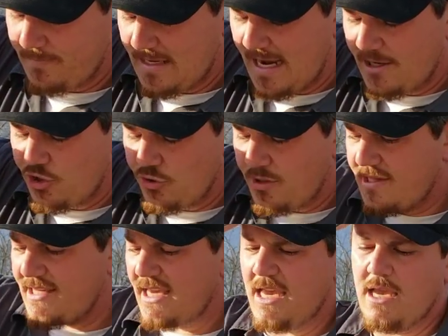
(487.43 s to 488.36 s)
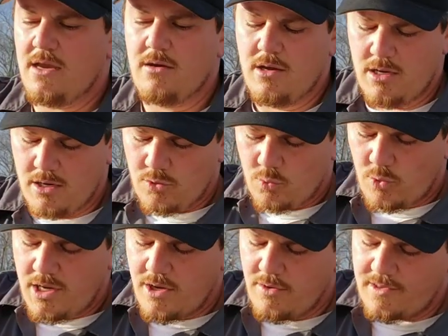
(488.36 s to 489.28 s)
as you can see,
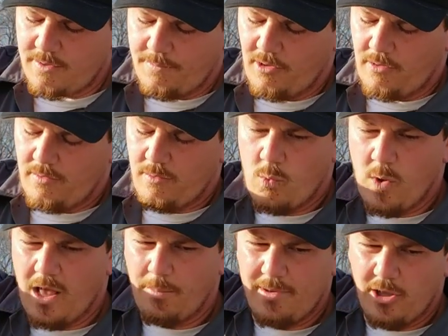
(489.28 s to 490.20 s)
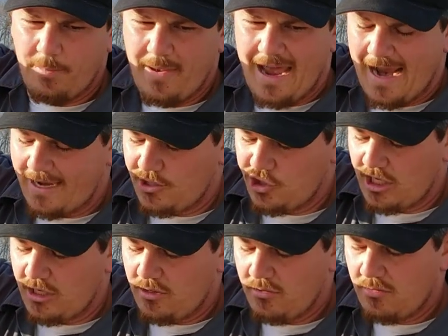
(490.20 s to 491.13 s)
reusable, well-built
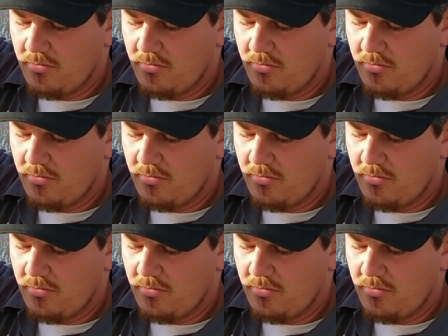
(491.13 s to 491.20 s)
packaging.